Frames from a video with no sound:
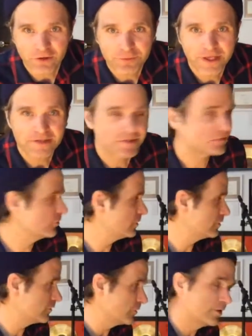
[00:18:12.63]
I hope you guys still hear
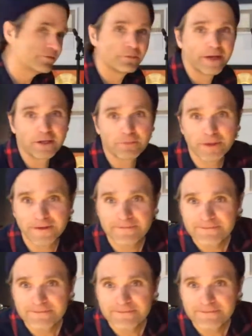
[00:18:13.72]
me from off the mic a bit.